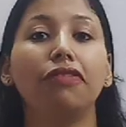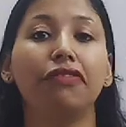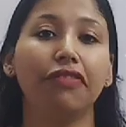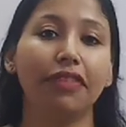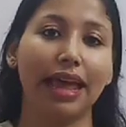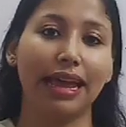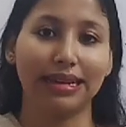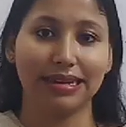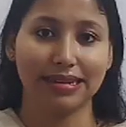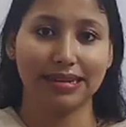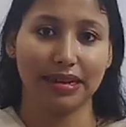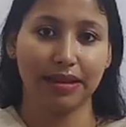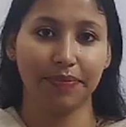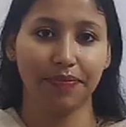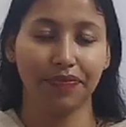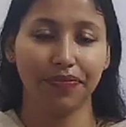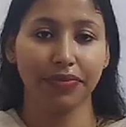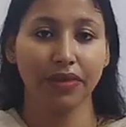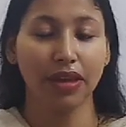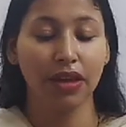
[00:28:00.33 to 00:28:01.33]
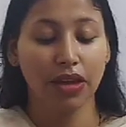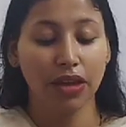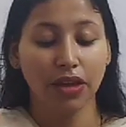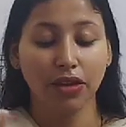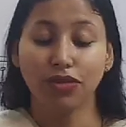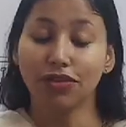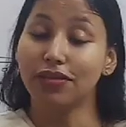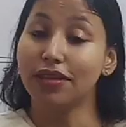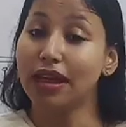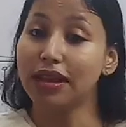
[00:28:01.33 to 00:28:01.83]
flat.
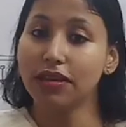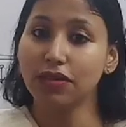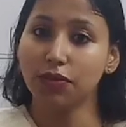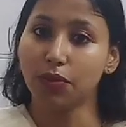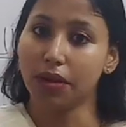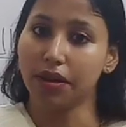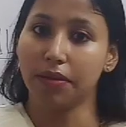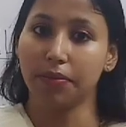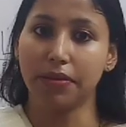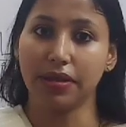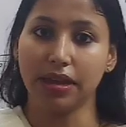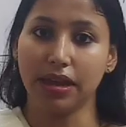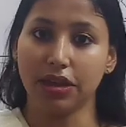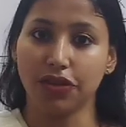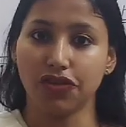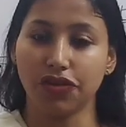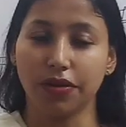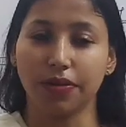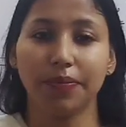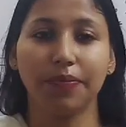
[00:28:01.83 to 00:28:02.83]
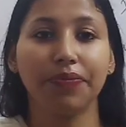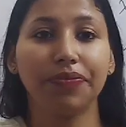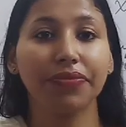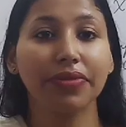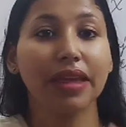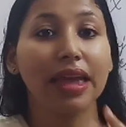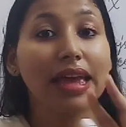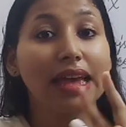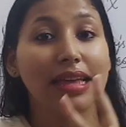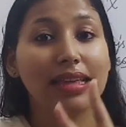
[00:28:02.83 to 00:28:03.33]
So that is one application.
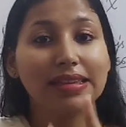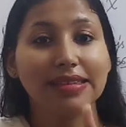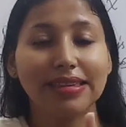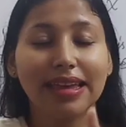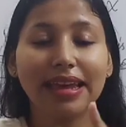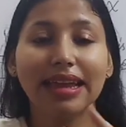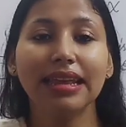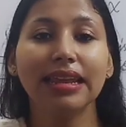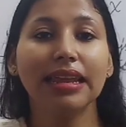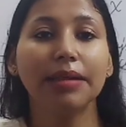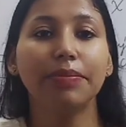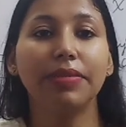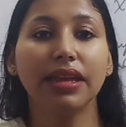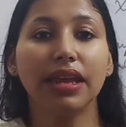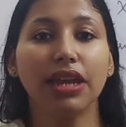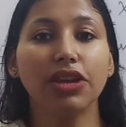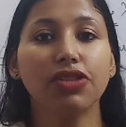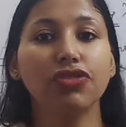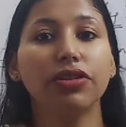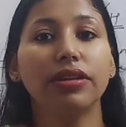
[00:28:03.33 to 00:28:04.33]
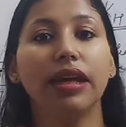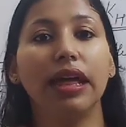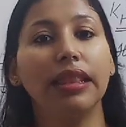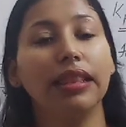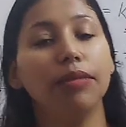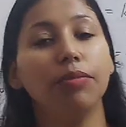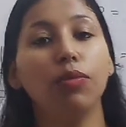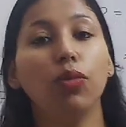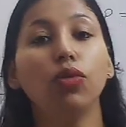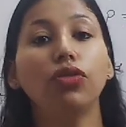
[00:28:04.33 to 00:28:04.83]
Second application, and the
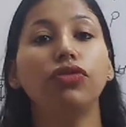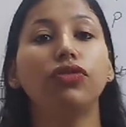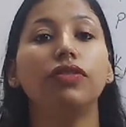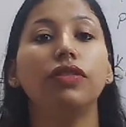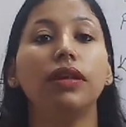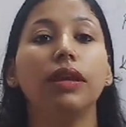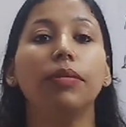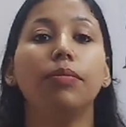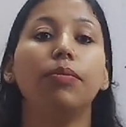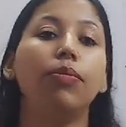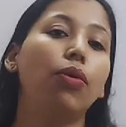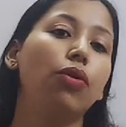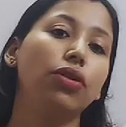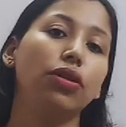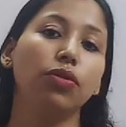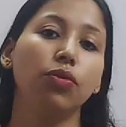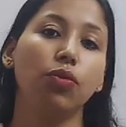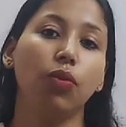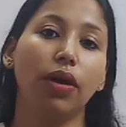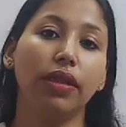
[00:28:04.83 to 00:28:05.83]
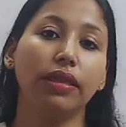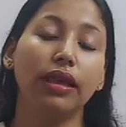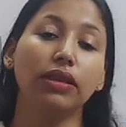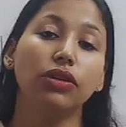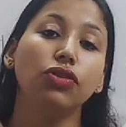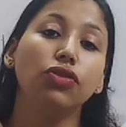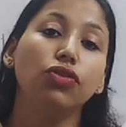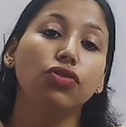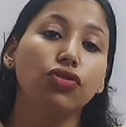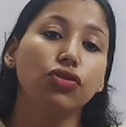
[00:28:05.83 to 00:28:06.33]
most important one that
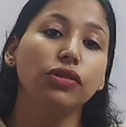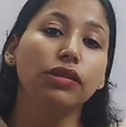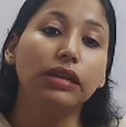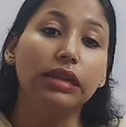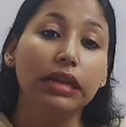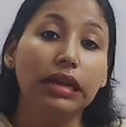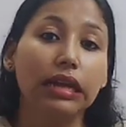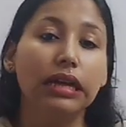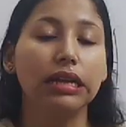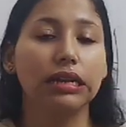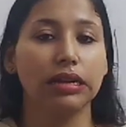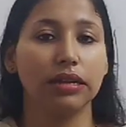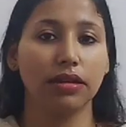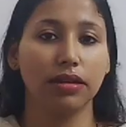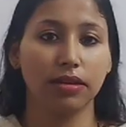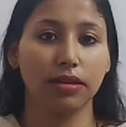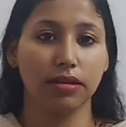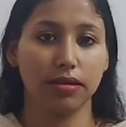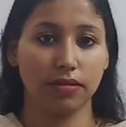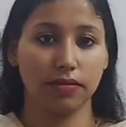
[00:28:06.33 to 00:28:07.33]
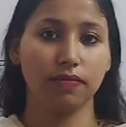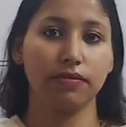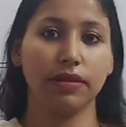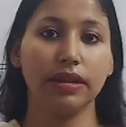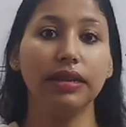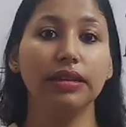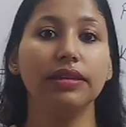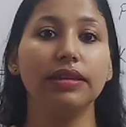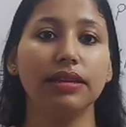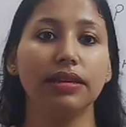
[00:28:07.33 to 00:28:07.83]
you should learn
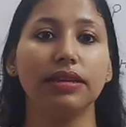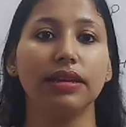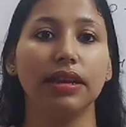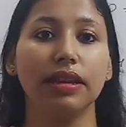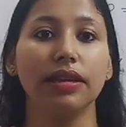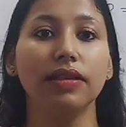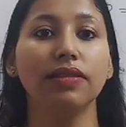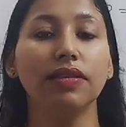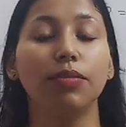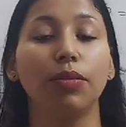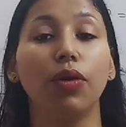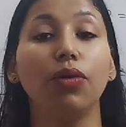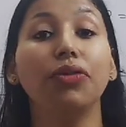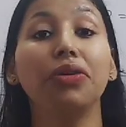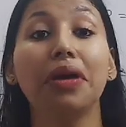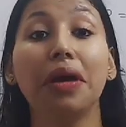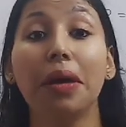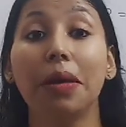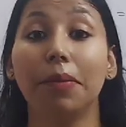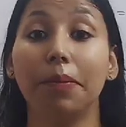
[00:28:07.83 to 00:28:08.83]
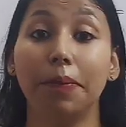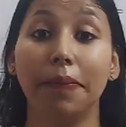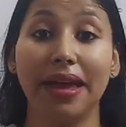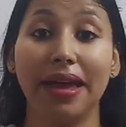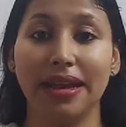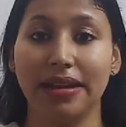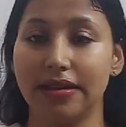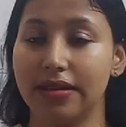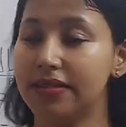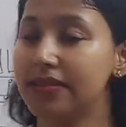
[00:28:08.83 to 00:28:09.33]
in detail, is about
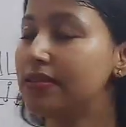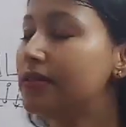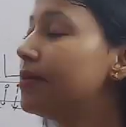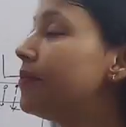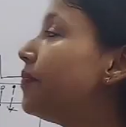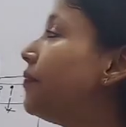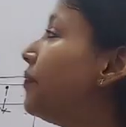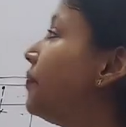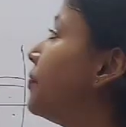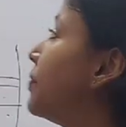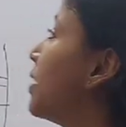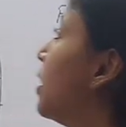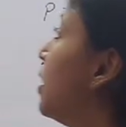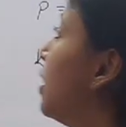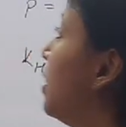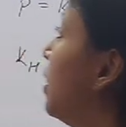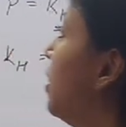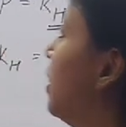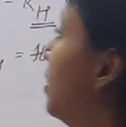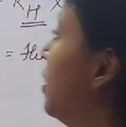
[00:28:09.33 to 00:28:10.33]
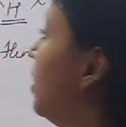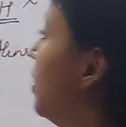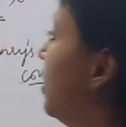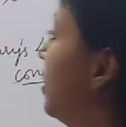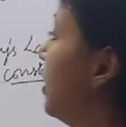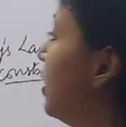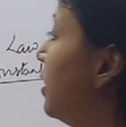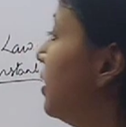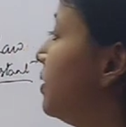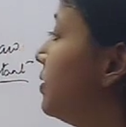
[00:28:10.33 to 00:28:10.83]
bends.
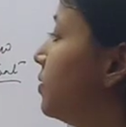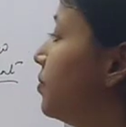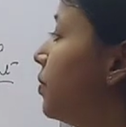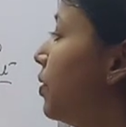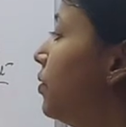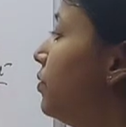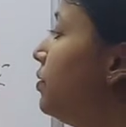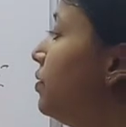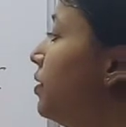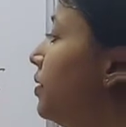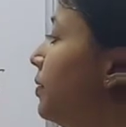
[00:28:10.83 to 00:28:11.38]
It is about